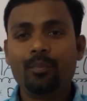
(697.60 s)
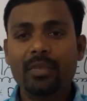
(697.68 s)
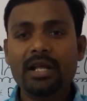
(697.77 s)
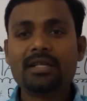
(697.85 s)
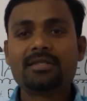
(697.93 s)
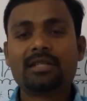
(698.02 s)

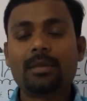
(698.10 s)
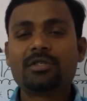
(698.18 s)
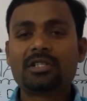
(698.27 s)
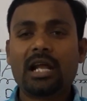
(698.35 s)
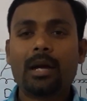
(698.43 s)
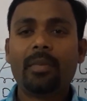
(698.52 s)
Please
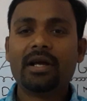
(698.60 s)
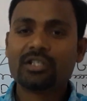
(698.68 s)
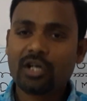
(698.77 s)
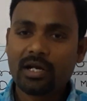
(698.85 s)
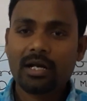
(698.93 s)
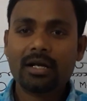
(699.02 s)
subscribe my
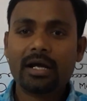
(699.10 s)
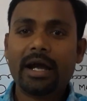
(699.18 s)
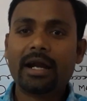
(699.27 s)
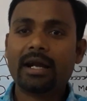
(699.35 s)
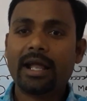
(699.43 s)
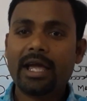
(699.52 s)
channel
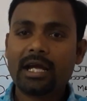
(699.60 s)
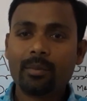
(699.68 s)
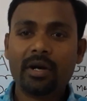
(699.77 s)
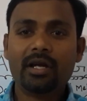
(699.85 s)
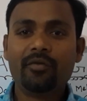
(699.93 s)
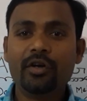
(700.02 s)
and like
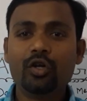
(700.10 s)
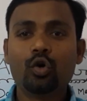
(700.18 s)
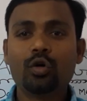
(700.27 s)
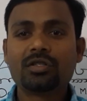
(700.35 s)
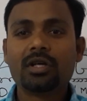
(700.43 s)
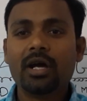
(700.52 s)
my
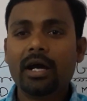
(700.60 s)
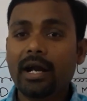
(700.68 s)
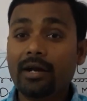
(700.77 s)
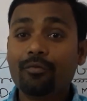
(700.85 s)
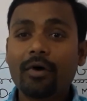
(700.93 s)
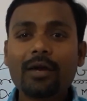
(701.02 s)
videos
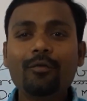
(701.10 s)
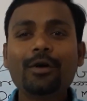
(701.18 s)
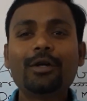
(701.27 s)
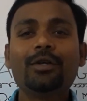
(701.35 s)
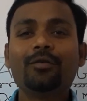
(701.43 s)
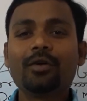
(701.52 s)
and
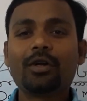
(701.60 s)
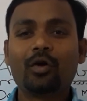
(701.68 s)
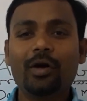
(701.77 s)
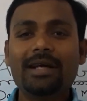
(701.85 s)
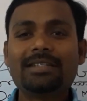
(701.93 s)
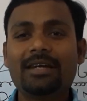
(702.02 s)
forward to your
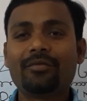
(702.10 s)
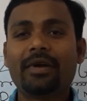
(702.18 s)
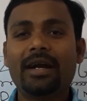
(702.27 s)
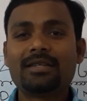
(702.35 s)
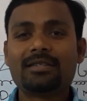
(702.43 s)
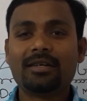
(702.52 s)
colleagues and
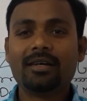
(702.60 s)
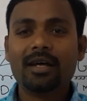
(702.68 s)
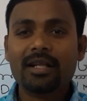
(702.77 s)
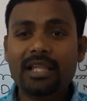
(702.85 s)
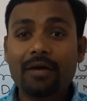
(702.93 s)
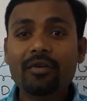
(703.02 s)
friends.
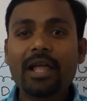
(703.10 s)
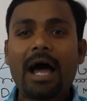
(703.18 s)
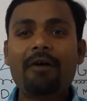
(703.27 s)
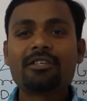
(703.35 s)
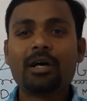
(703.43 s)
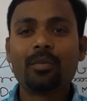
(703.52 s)
They will
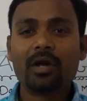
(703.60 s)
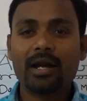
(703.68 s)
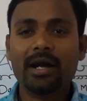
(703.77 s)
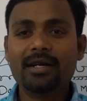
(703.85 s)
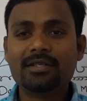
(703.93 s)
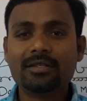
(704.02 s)
have some
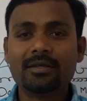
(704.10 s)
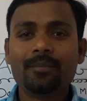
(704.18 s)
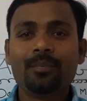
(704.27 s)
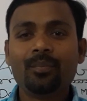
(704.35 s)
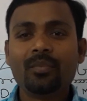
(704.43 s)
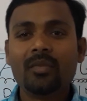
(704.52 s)
knowledge.
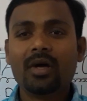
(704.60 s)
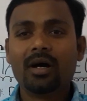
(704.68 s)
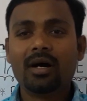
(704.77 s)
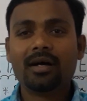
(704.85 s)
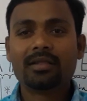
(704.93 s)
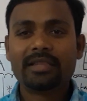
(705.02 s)

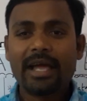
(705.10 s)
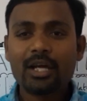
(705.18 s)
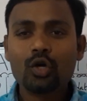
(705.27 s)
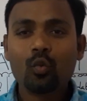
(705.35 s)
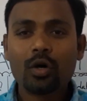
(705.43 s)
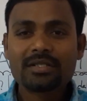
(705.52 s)
Thank
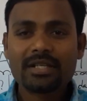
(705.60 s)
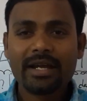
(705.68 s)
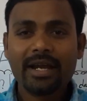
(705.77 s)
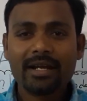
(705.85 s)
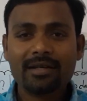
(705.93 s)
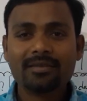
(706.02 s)
you once
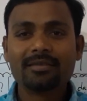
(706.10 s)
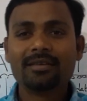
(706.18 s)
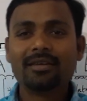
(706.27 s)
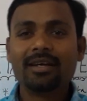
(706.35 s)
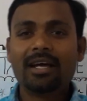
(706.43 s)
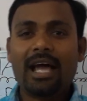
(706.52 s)
again.
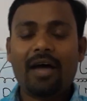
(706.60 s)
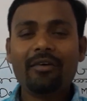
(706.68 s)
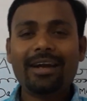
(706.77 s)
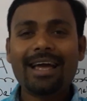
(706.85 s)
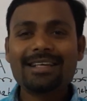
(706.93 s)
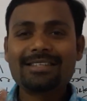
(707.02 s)
Have a
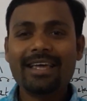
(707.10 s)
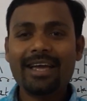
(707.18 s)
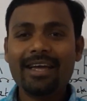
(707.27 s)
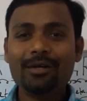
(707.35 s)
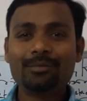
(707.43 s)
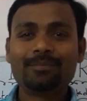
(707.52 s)
nice
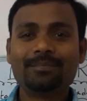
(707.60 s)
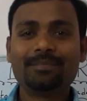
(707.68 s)
day.